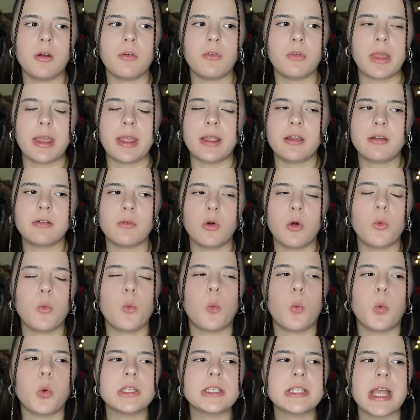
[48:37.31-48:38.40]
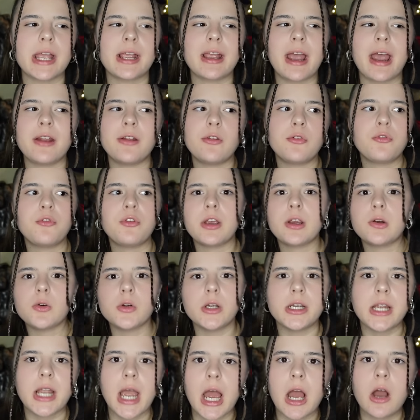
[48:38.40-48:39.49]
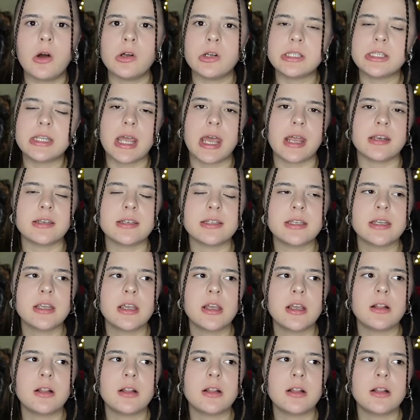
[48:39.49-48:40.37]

like, or was, like, kind of figuring out that